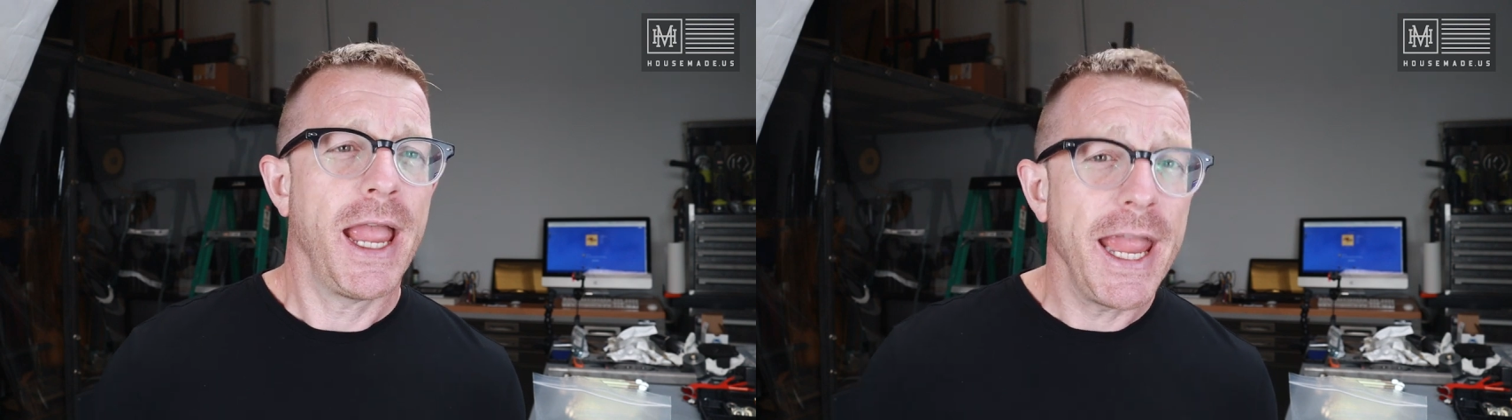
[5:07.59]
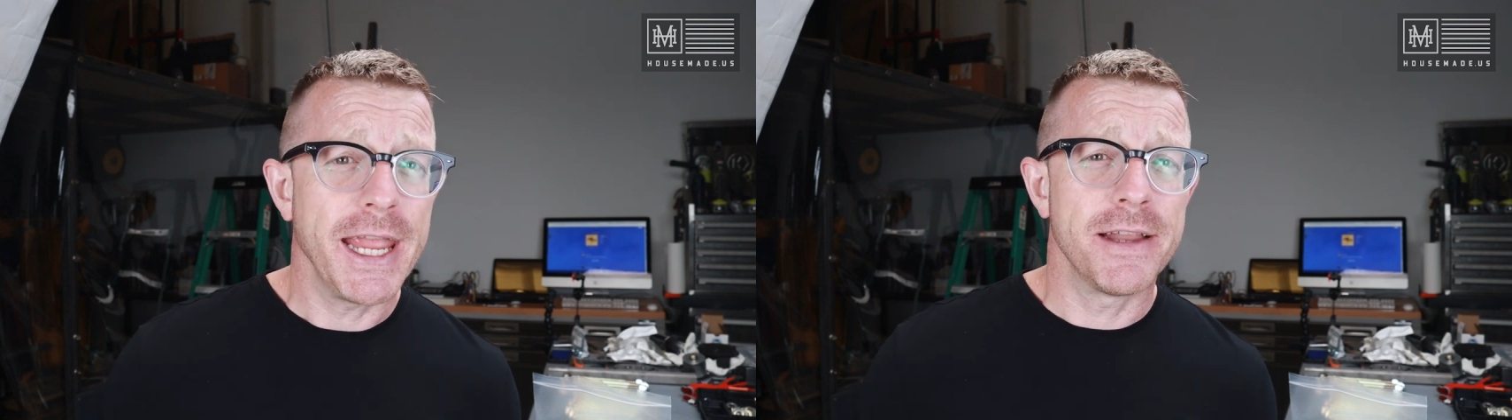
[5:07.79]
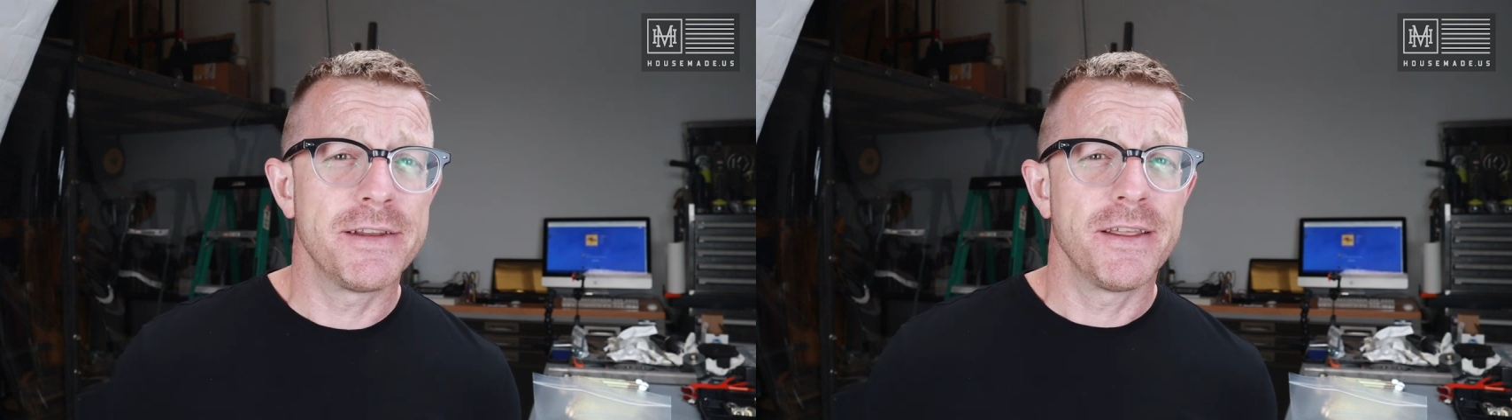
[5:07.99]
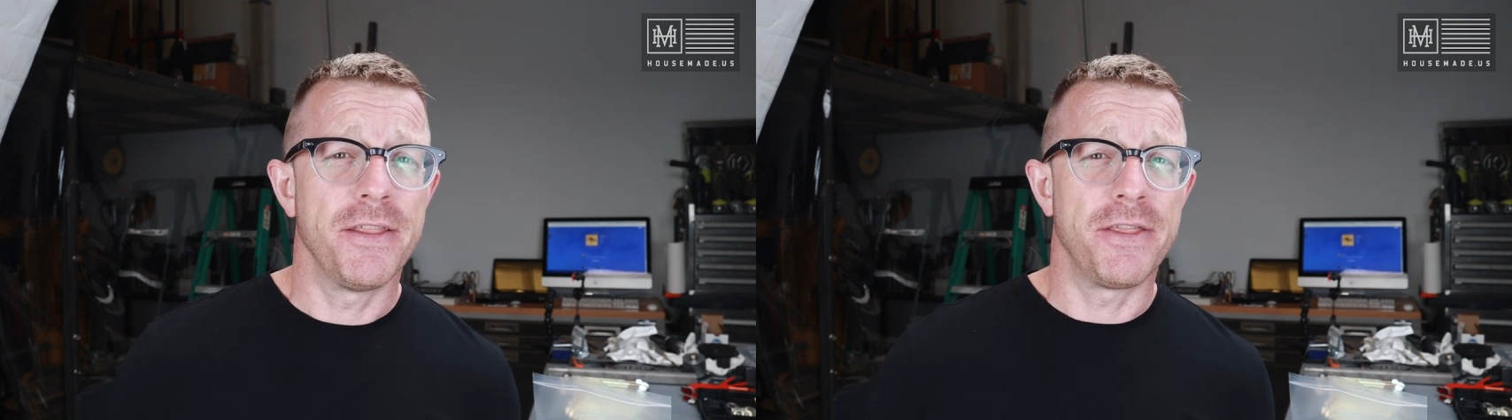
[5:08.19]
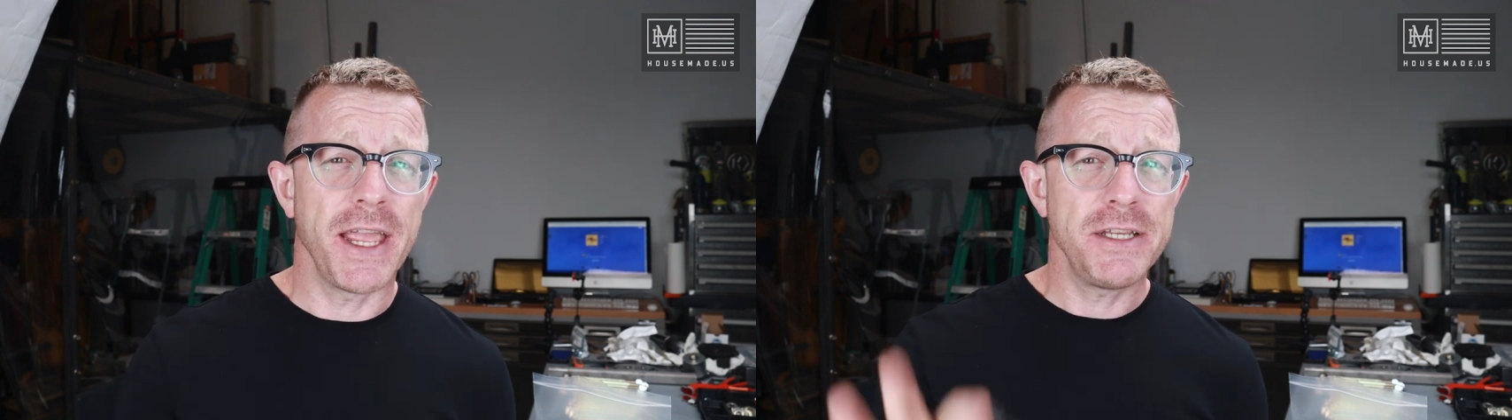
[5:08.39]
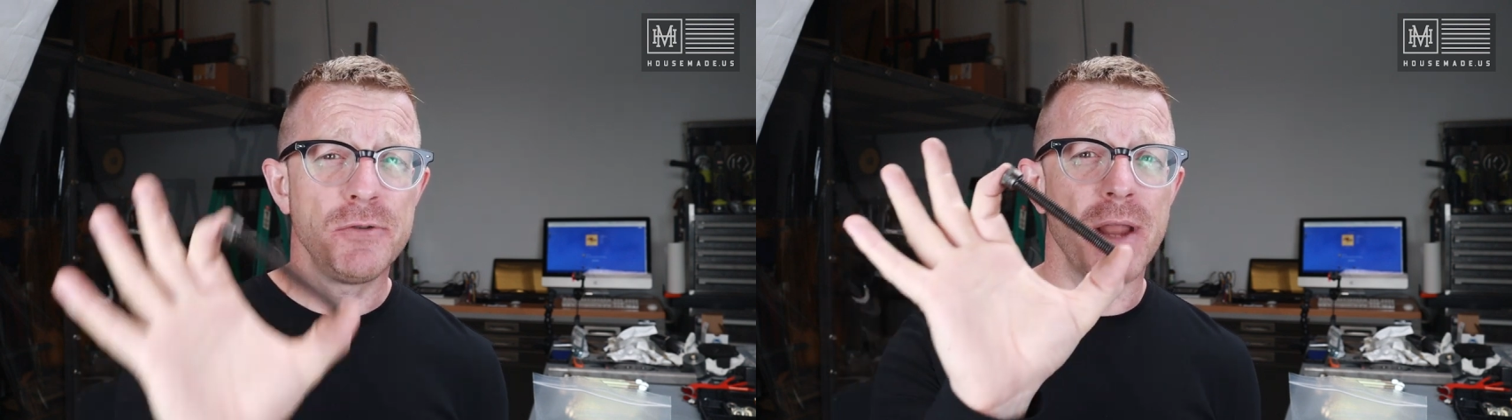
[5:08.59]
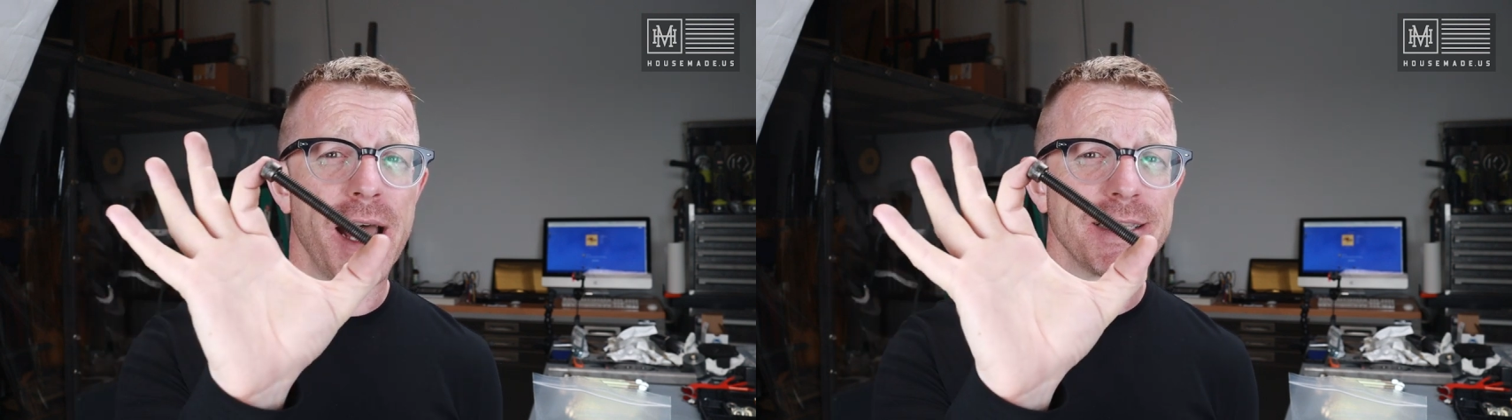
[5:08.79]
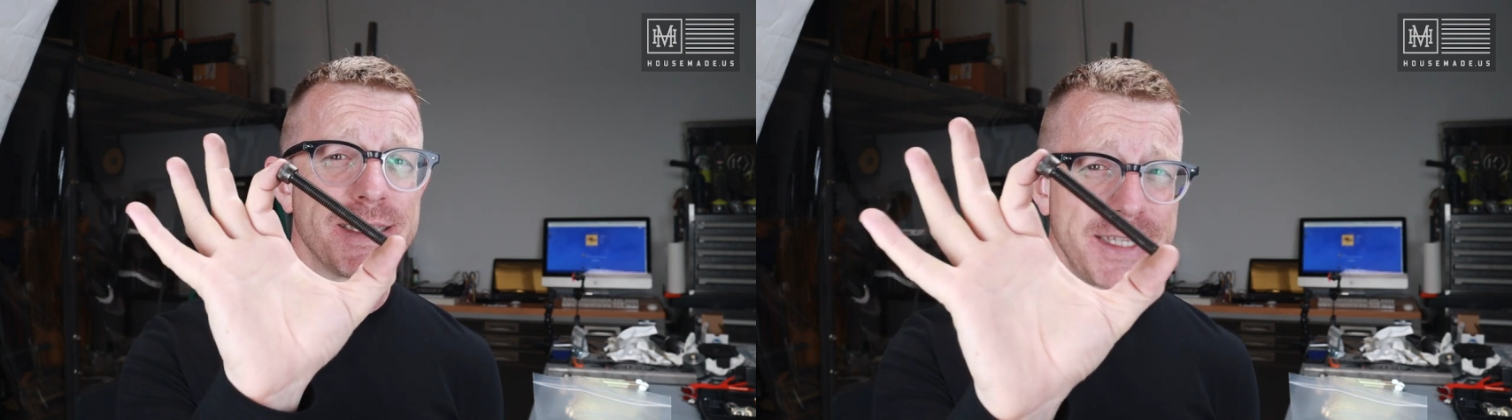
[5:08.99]
And they do
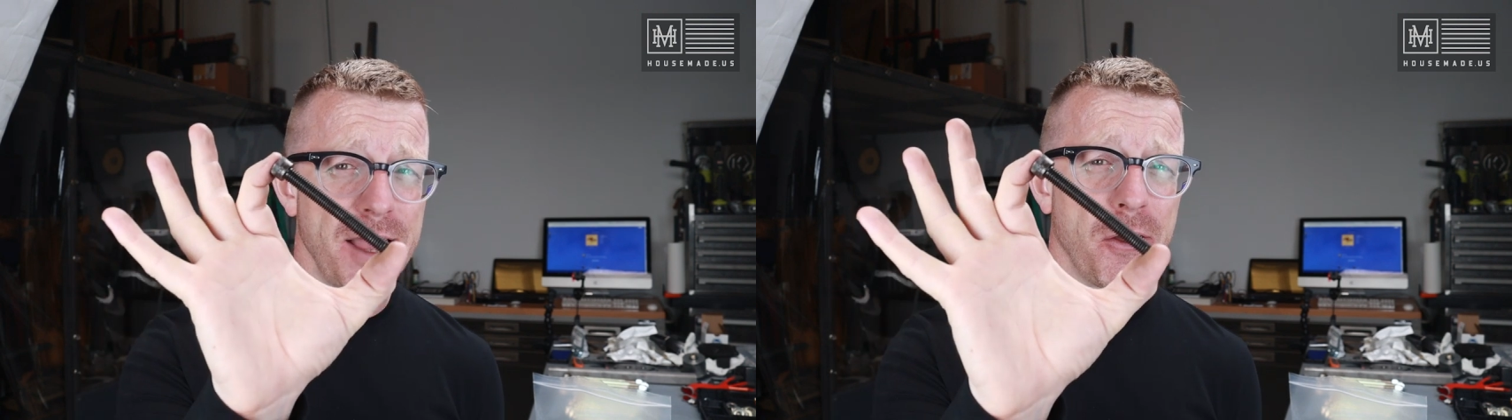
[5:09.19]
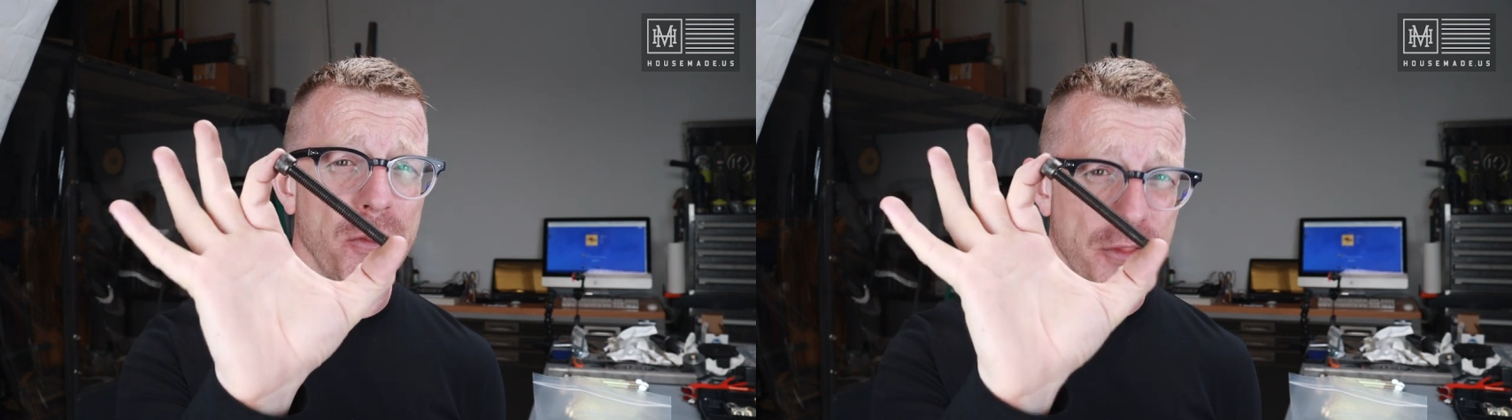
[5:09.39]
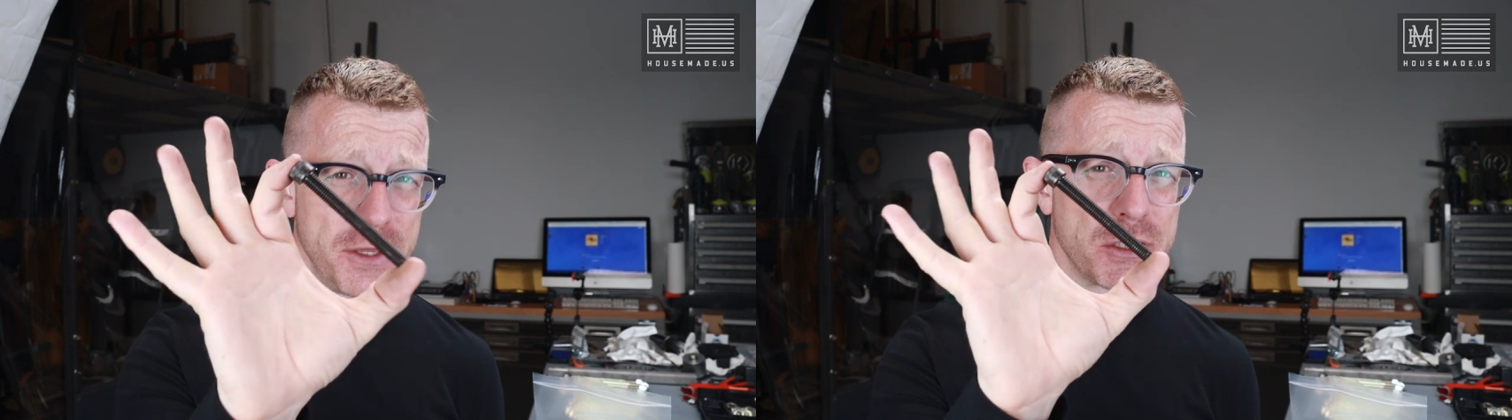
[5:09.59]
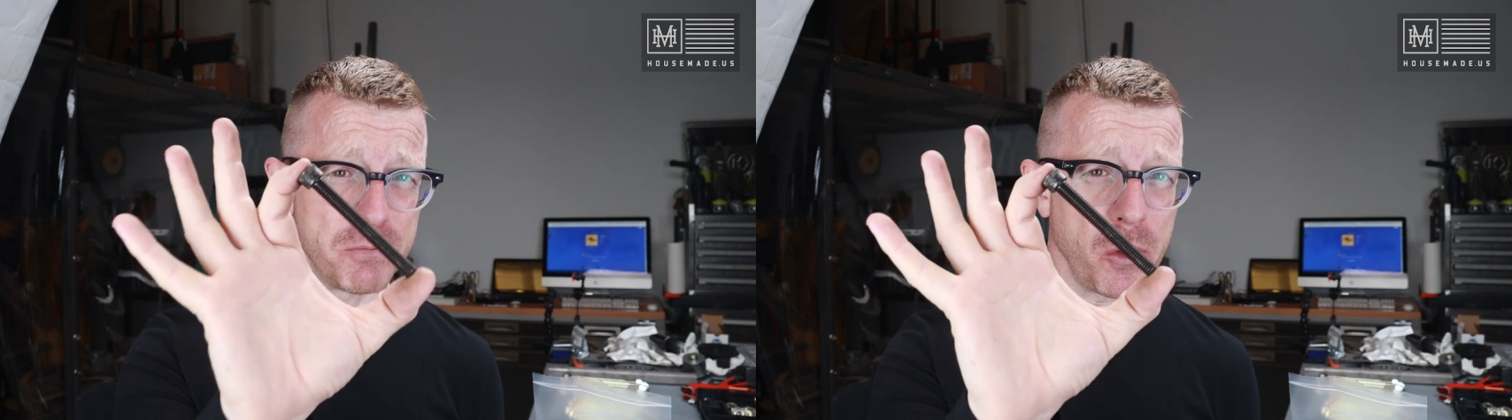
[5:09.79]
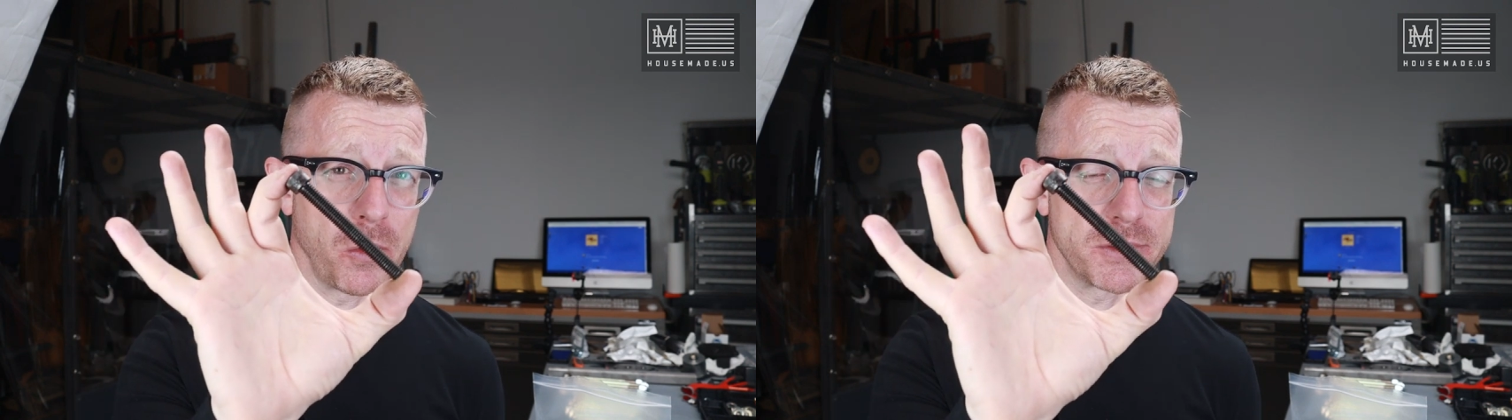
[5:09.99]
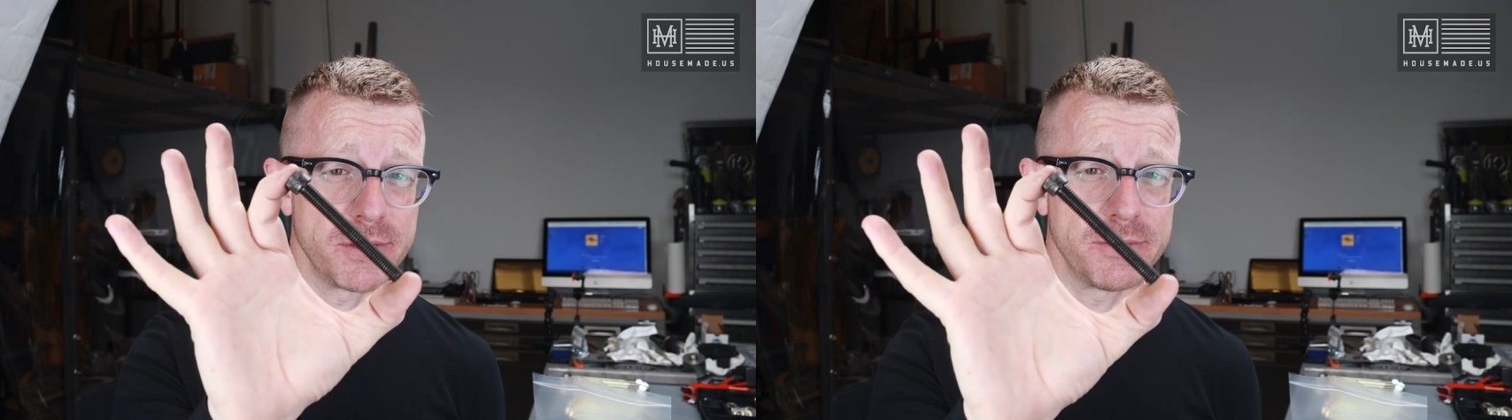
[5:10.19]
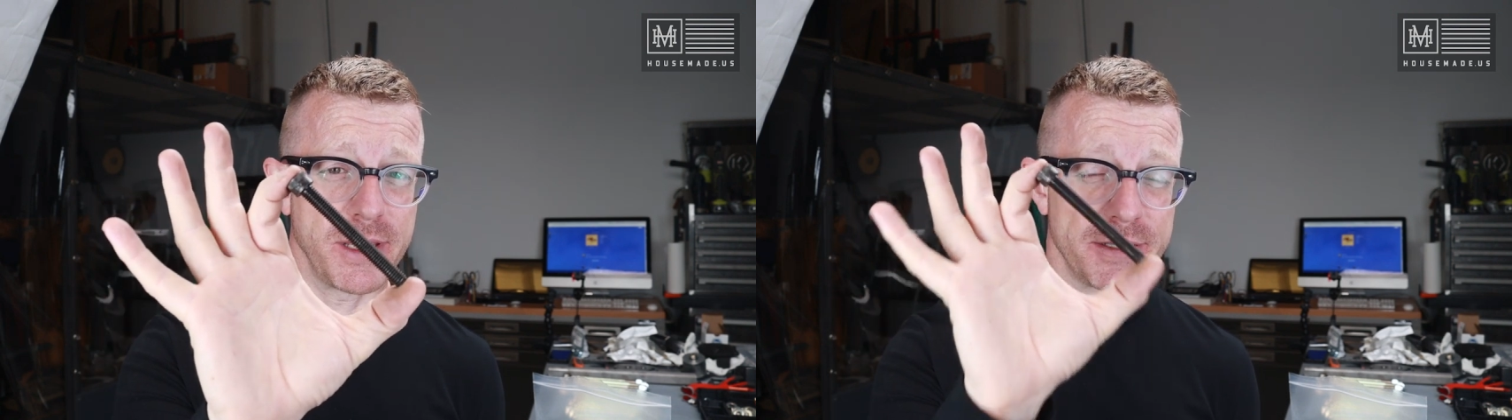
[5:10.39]
not sell this bolt.